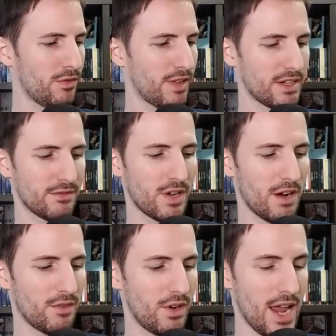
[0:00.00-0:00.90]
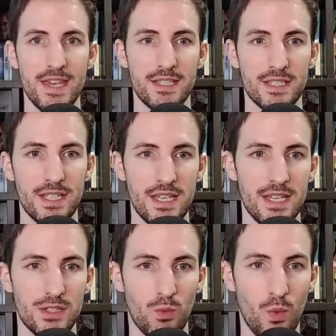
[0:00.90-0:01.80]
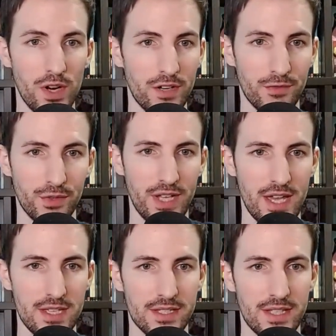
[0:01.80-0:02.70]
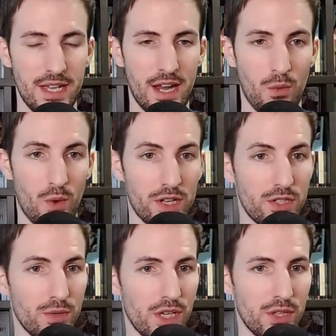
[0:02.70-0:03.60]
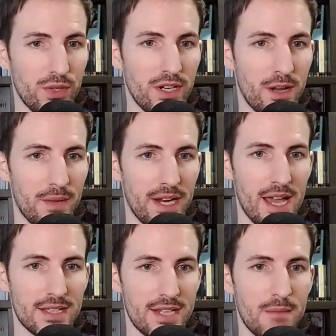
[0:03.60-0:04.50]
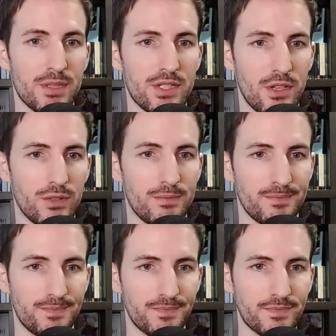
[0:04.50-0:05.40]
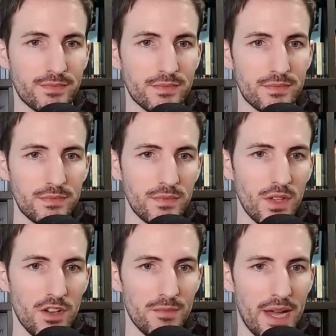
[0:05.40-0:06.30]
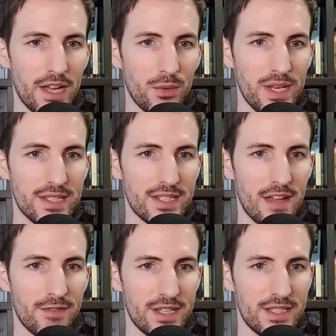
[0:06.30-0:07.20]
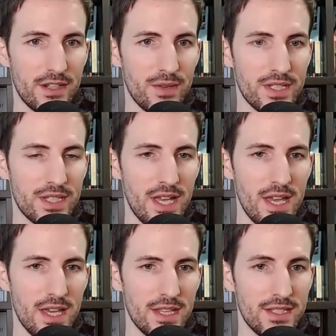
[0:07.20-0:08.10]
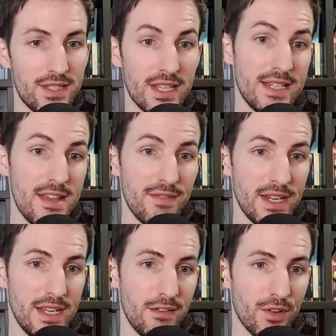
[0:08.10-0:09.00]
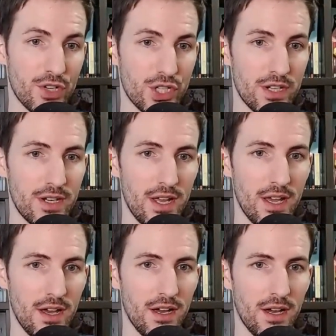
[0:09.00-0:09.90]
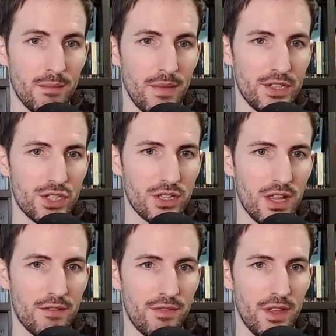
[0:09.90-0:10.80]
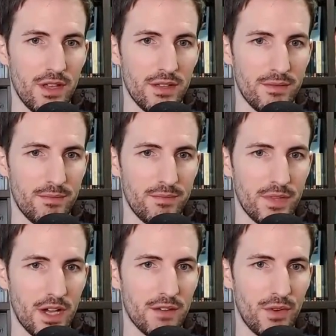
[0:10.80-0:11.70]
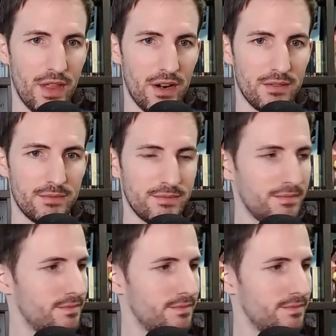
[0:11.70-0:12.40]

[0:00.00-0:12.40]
reflective cover. This is Wonderful Days, and I want to include it on my next episode of my Korean sci-fi series. This is the DVD version. I just love the cover there